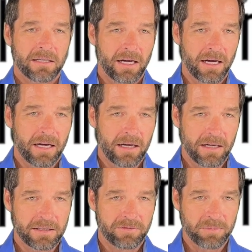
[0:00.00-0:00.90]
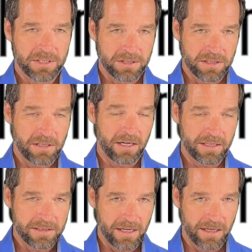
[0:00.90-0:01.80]
a different position,
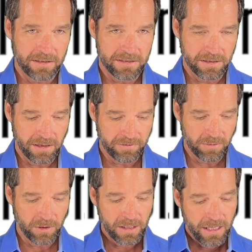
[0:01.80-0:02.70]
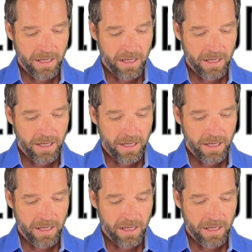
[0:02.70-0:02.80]
doggy style, is uncomfortable.